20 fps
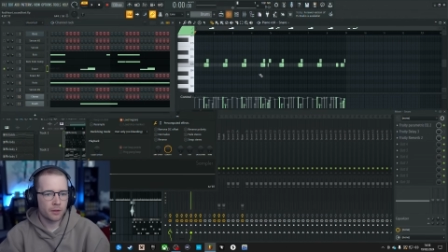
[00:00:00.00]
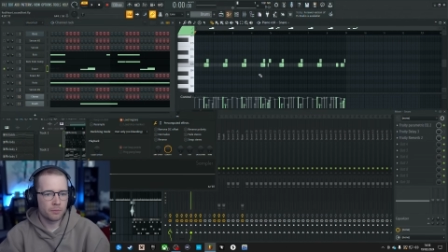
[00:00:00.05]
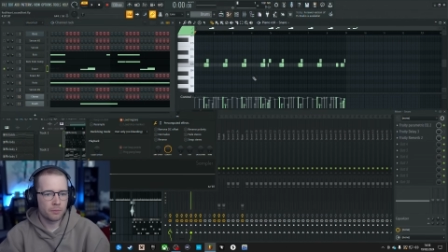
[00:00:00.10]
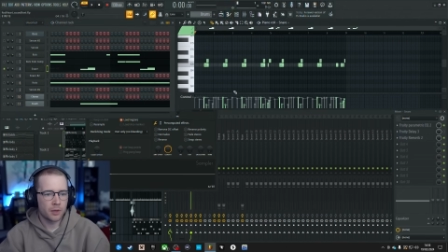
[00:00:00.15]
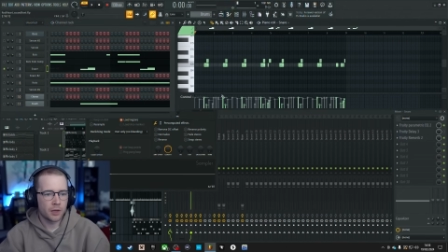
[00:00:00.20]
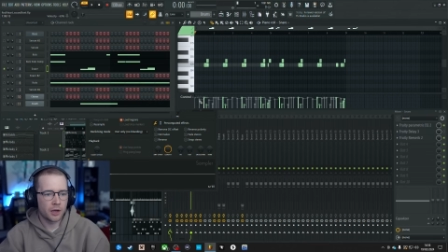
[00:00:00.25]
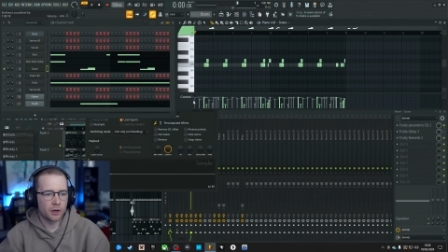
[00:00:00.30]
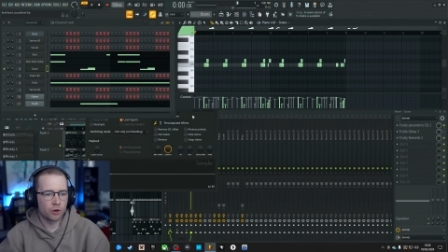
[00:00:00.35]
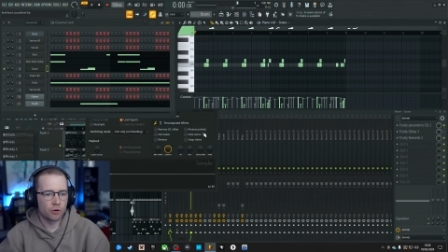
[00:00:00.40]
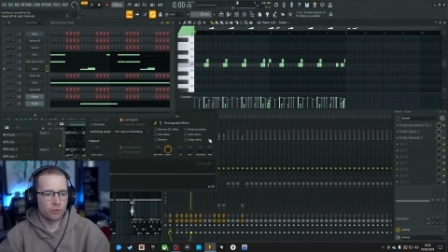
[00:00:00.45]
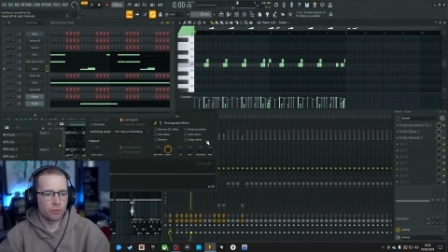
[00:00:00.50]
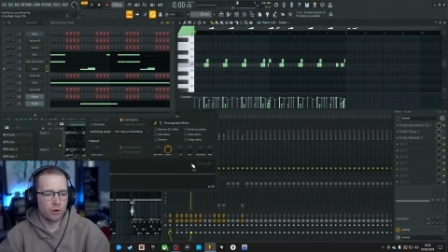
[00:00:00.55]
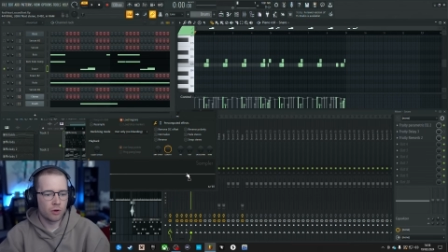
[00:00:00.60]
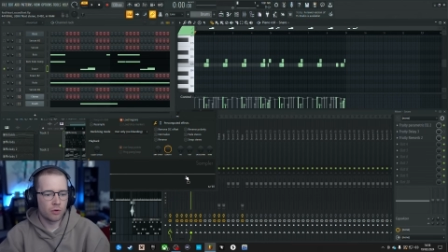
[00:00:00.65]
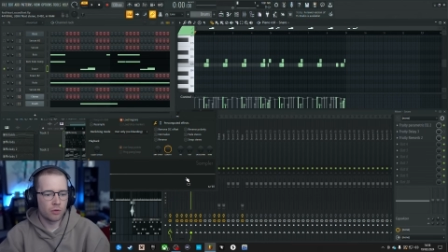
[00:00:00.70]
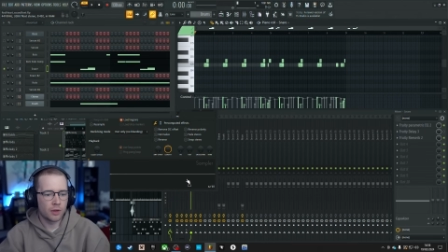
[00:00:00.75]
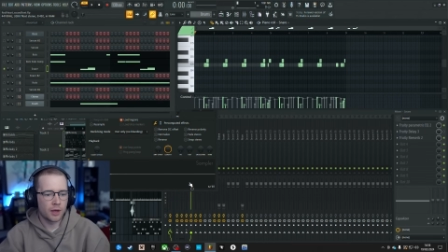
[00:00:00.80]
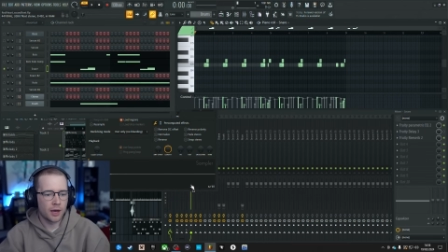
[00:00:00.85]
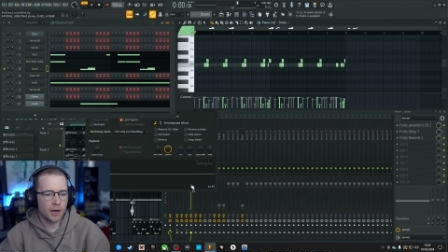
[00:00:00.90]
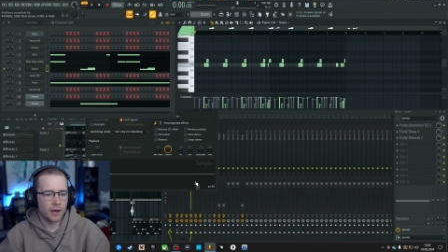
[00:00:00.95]
piano roll
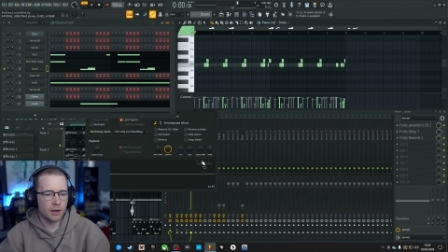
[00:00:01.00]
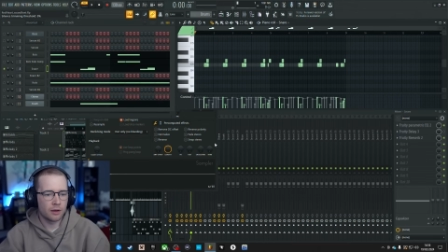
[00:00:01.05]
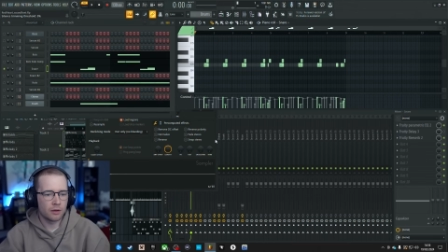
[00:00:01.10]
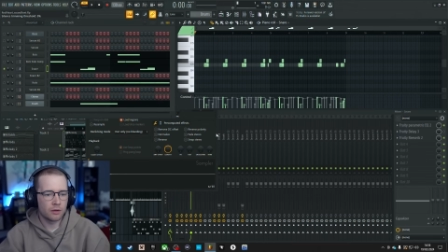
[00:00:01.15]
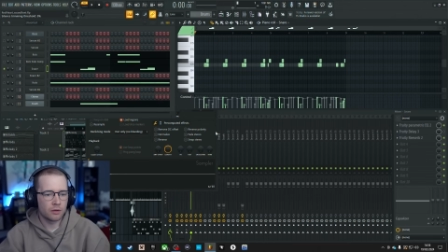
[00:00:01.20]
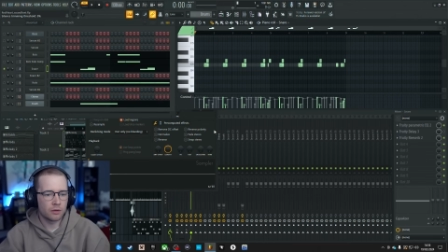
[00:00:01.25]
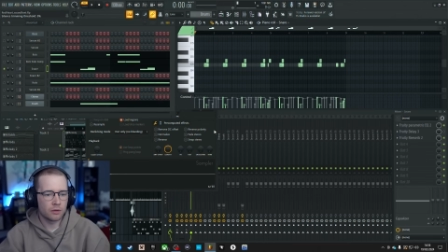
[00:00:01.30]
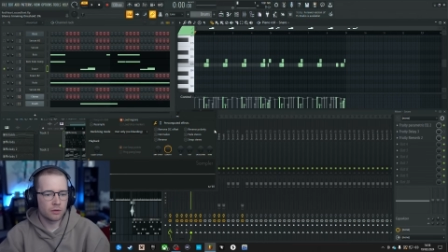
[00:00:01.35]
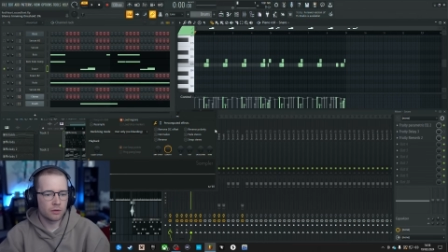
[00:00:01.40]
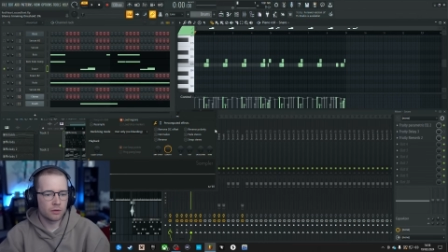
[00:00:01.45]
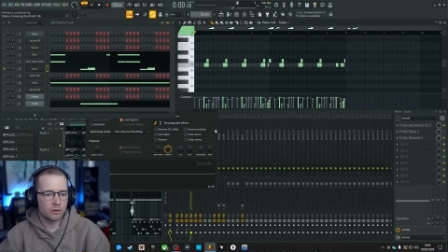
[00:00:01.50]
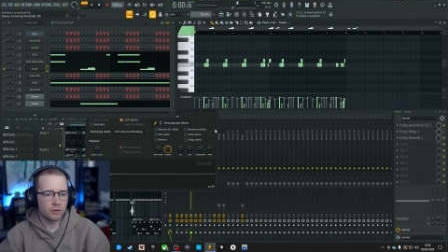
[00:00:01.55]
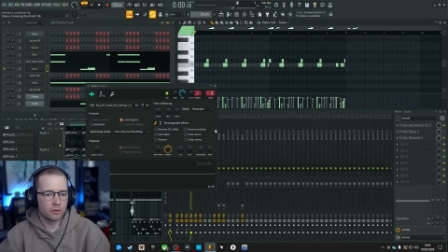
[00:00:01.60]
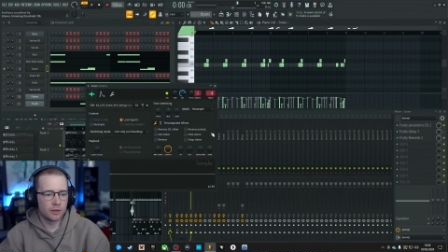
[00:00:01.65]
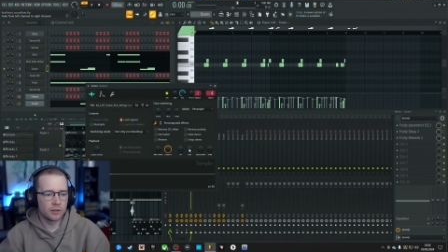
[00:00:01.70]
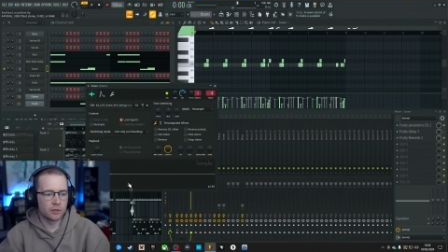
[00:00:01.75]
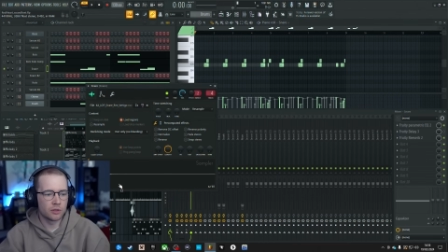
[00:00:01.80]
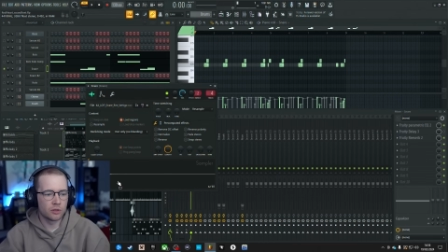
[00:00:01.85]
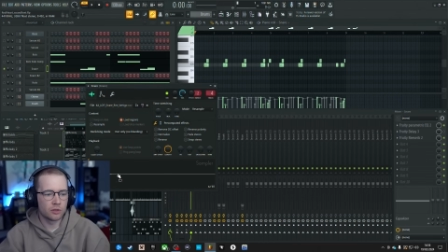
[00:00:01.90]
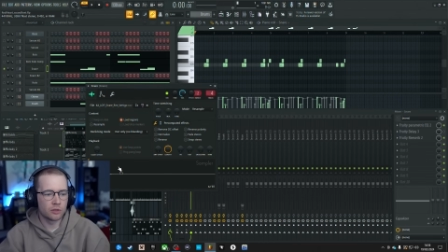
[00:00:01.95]
that.
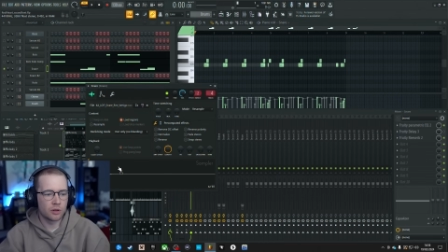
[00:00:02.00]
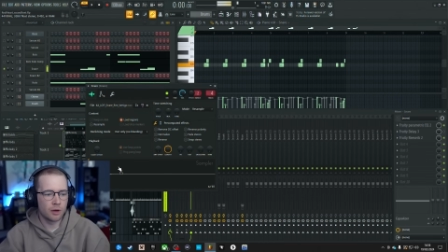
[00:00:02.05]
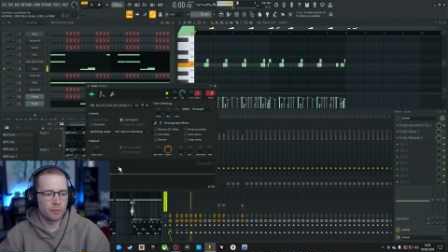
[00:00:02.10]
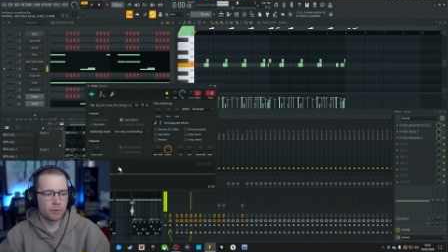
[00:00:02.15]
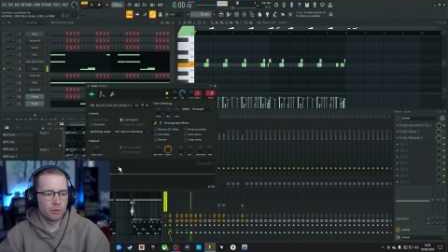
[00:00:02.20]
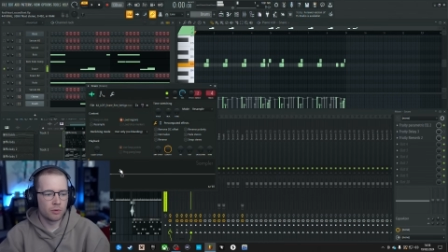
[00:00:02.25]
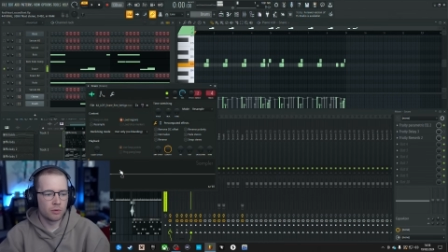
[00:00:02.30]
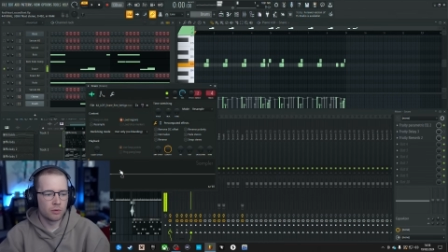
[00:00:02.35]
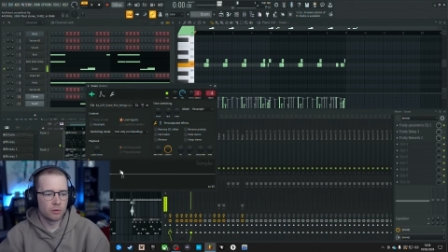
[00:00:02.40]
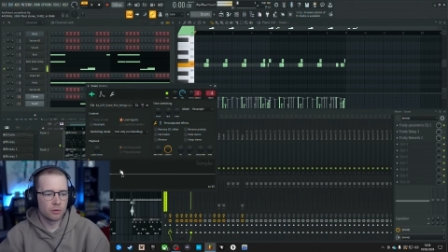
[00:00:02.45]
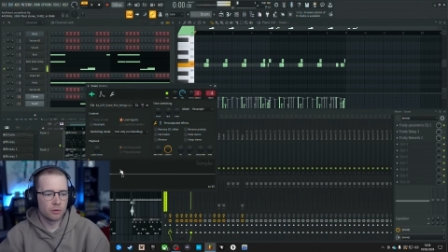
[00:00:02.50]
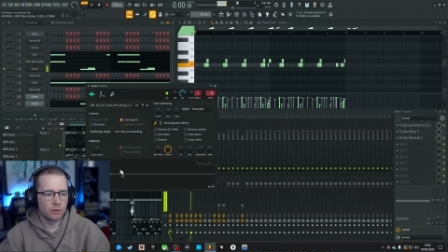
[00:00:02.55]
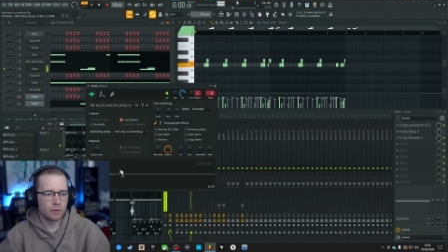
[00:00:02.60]
This is the sample.